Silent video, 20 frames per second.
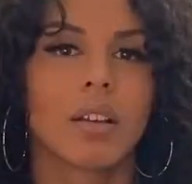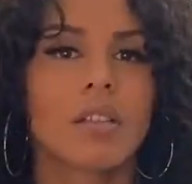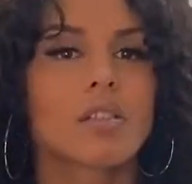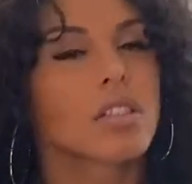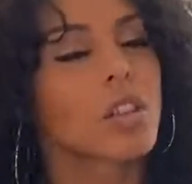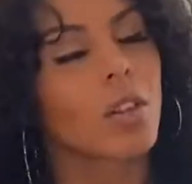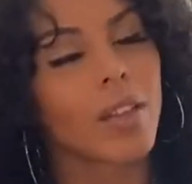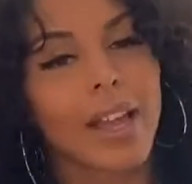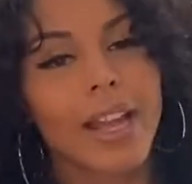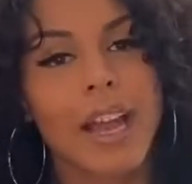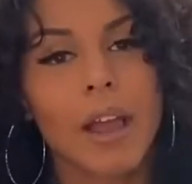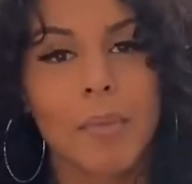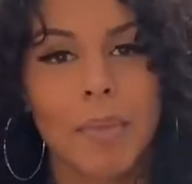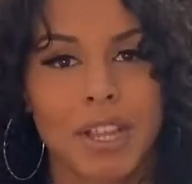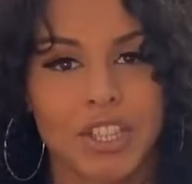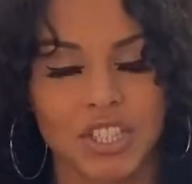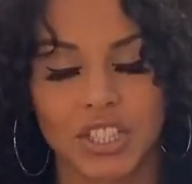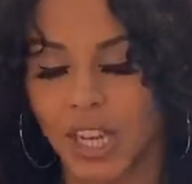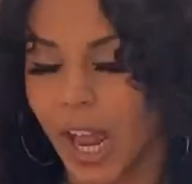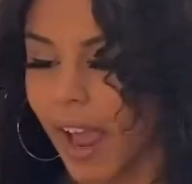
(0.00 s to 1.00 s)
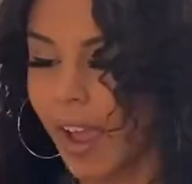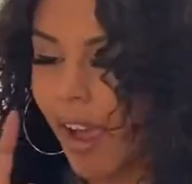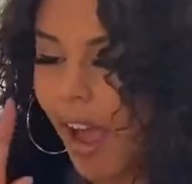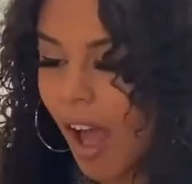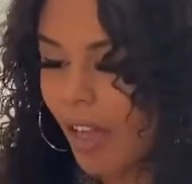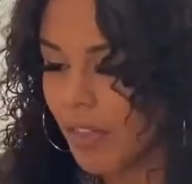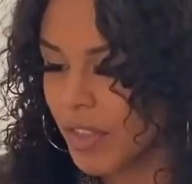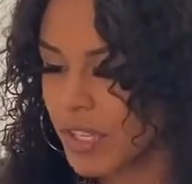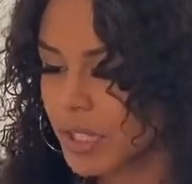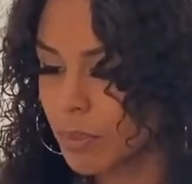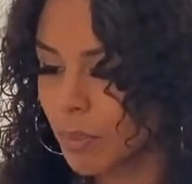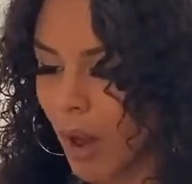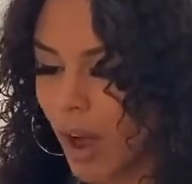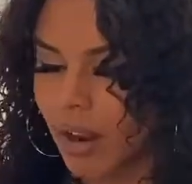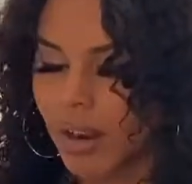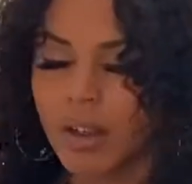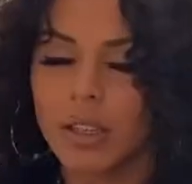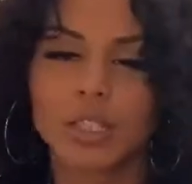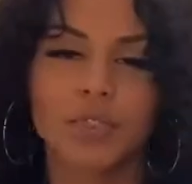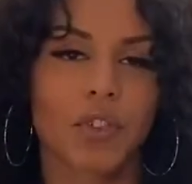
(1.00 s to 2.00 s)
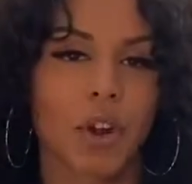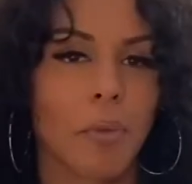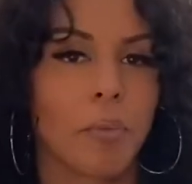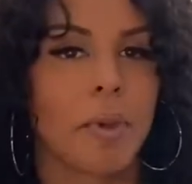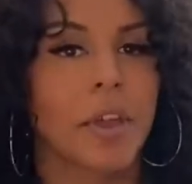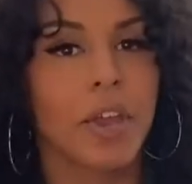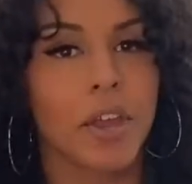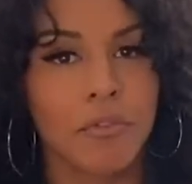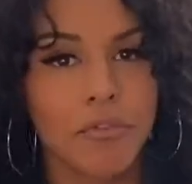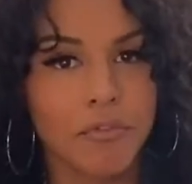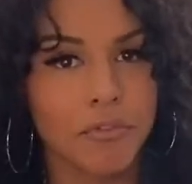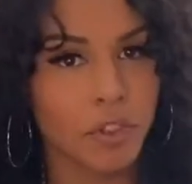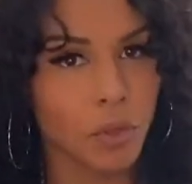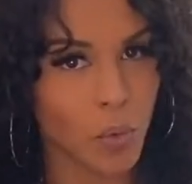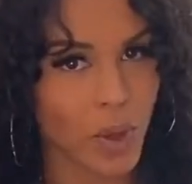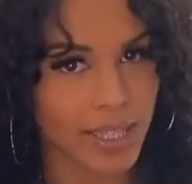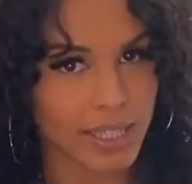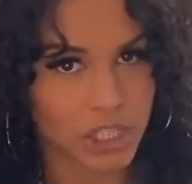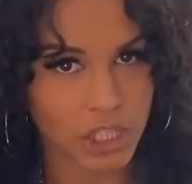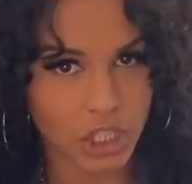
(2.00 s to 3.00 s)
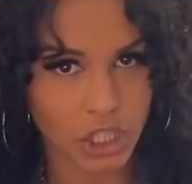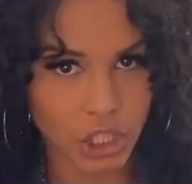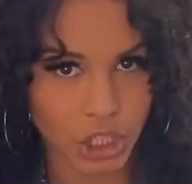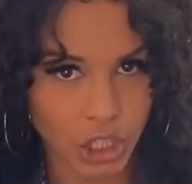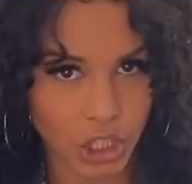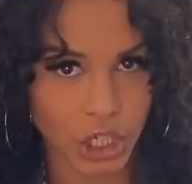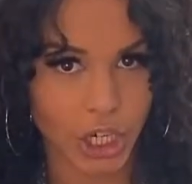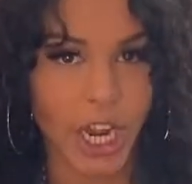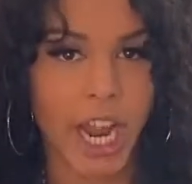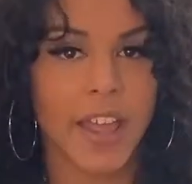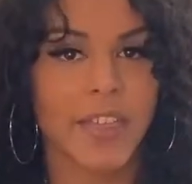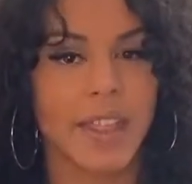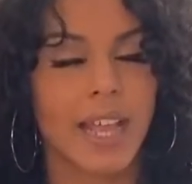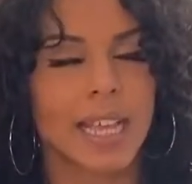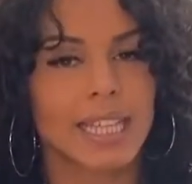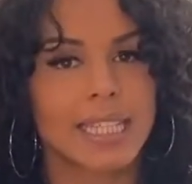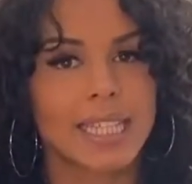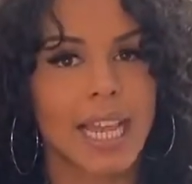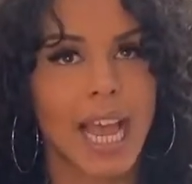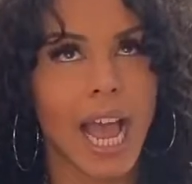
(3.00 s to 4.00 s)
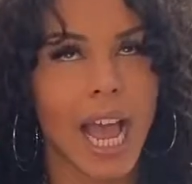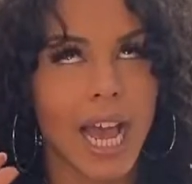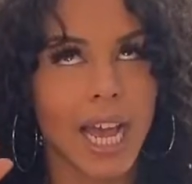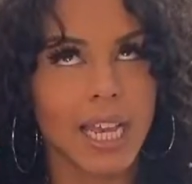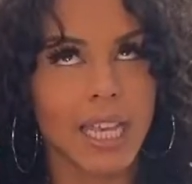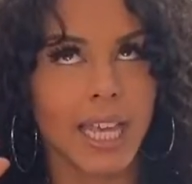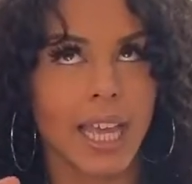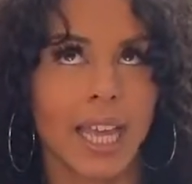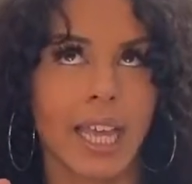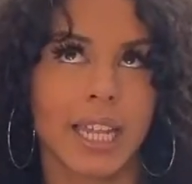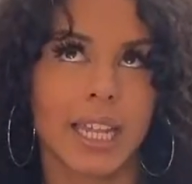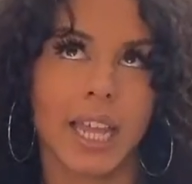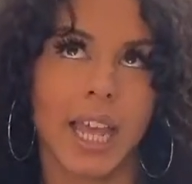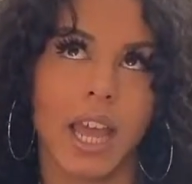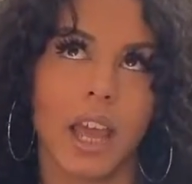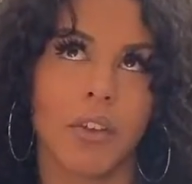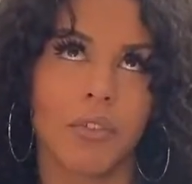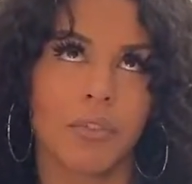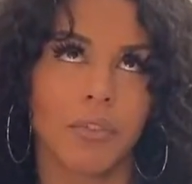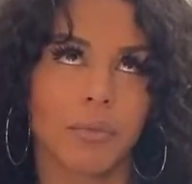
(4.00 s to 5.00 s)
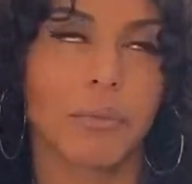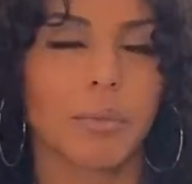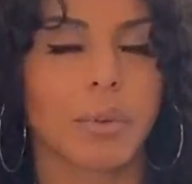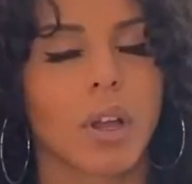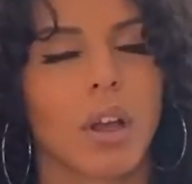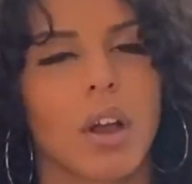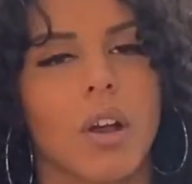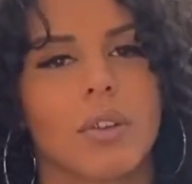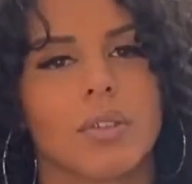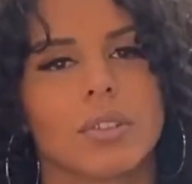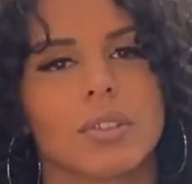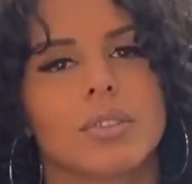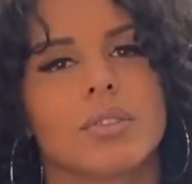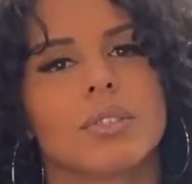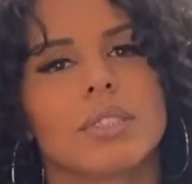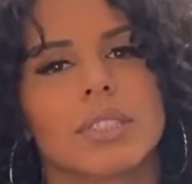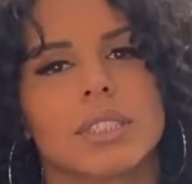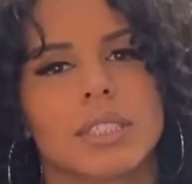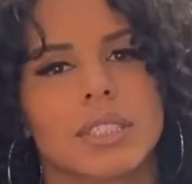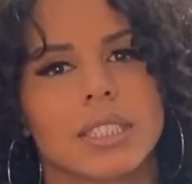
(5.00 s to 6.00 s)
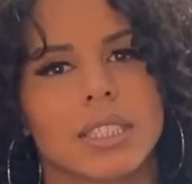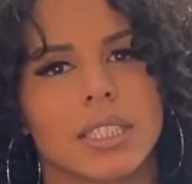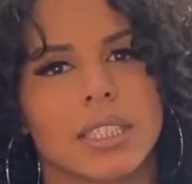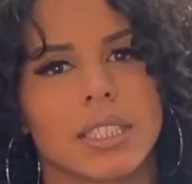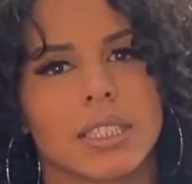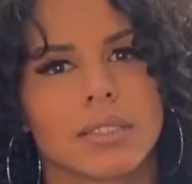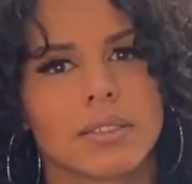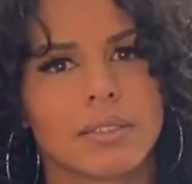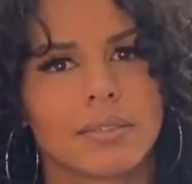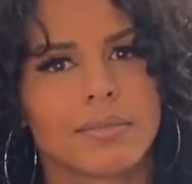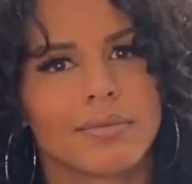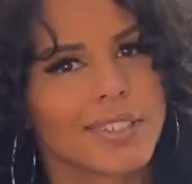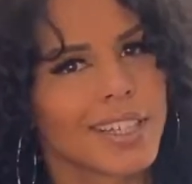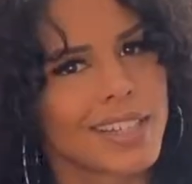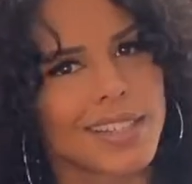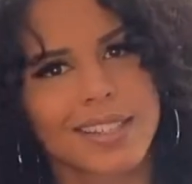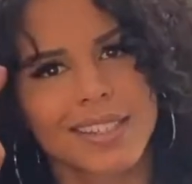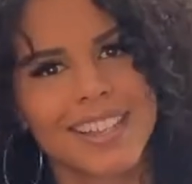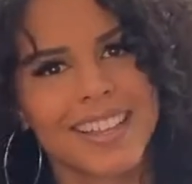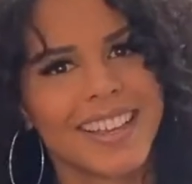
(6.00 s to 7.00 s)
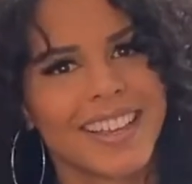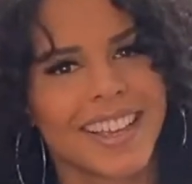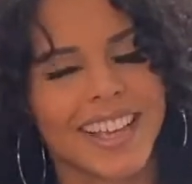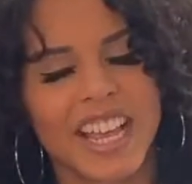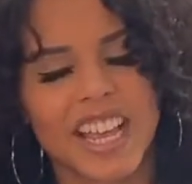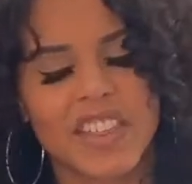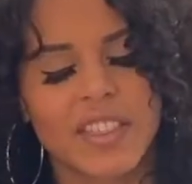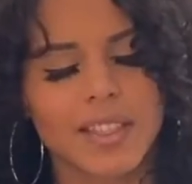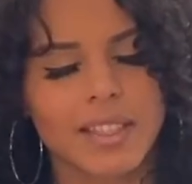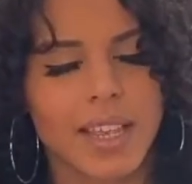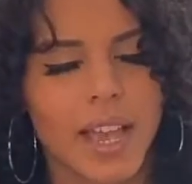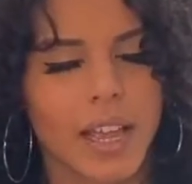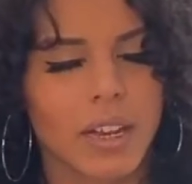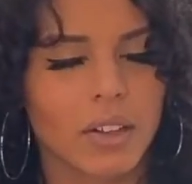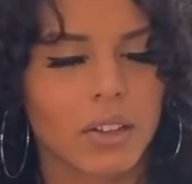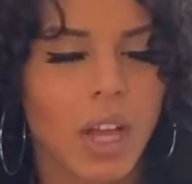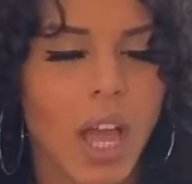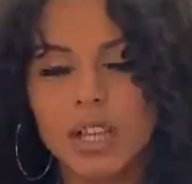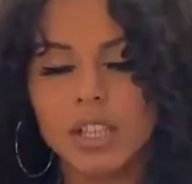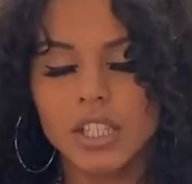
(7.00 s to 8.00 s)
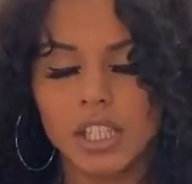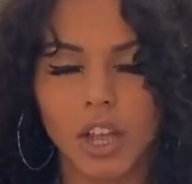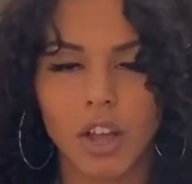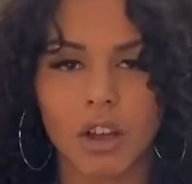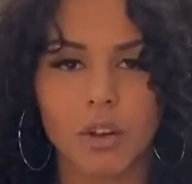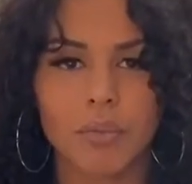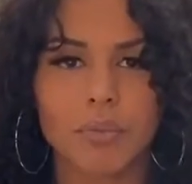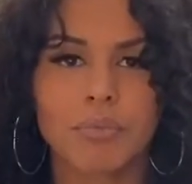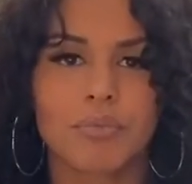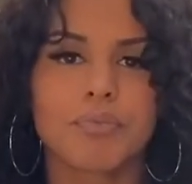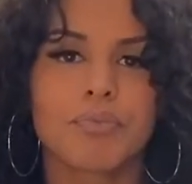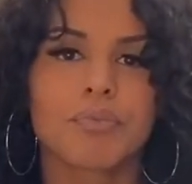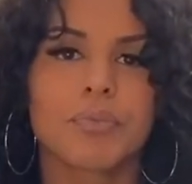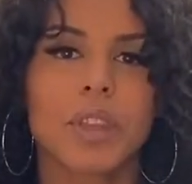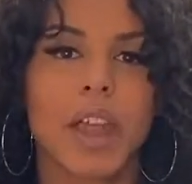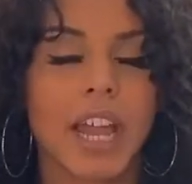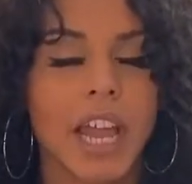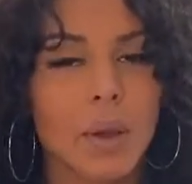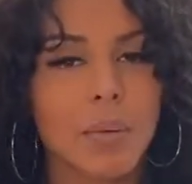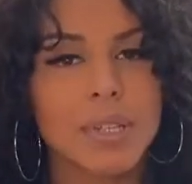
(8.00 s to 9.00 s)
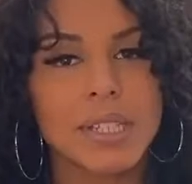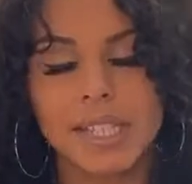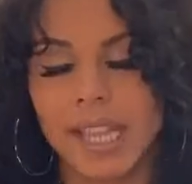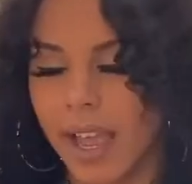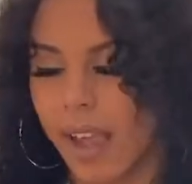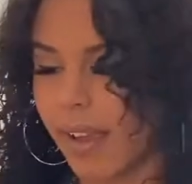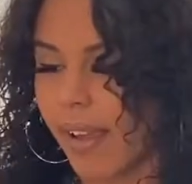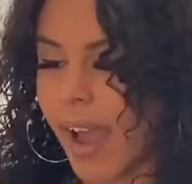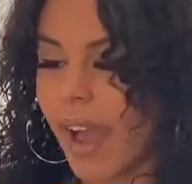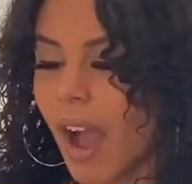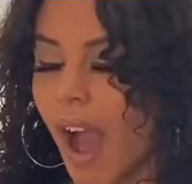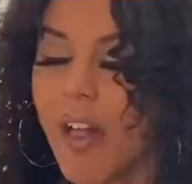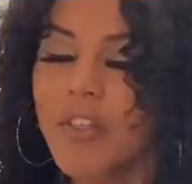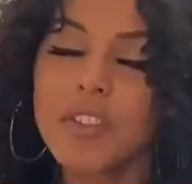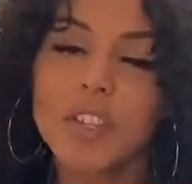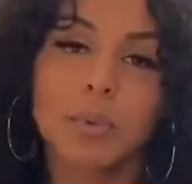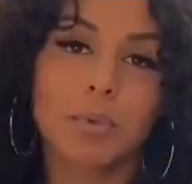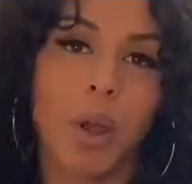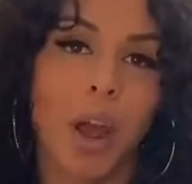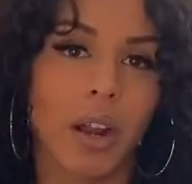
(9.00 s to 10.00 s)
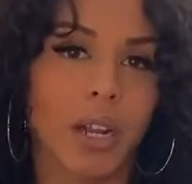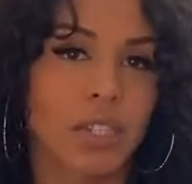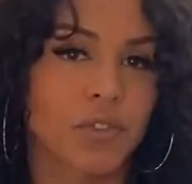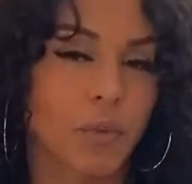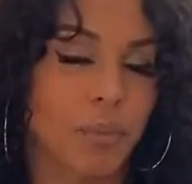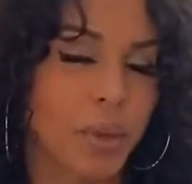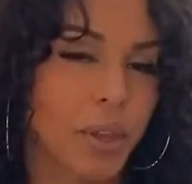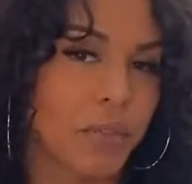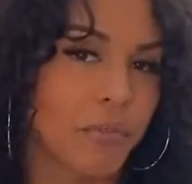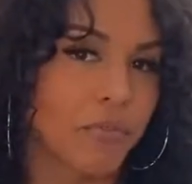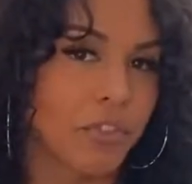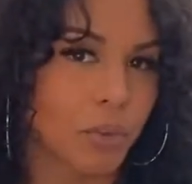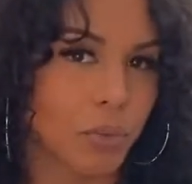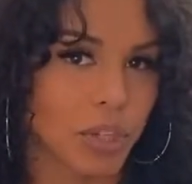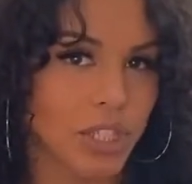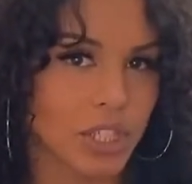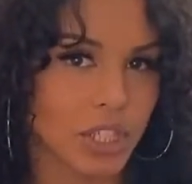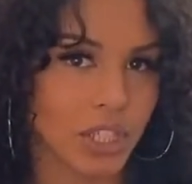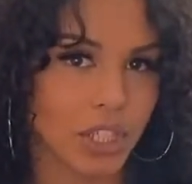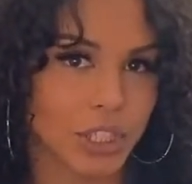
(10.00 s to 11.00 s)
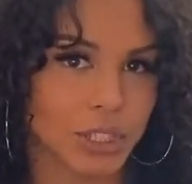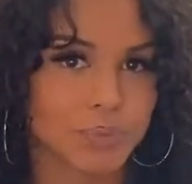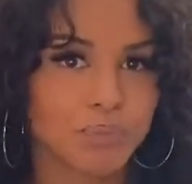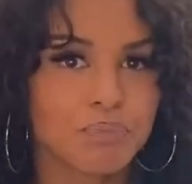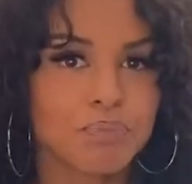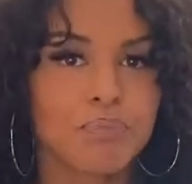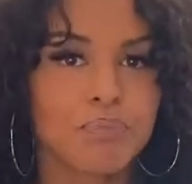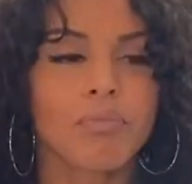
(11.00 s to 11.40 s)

So like I mentioned, I got these products from Influenster, and that's INF. Oh, you can see it's in the title. So like I was saying, I got these products from Influenster.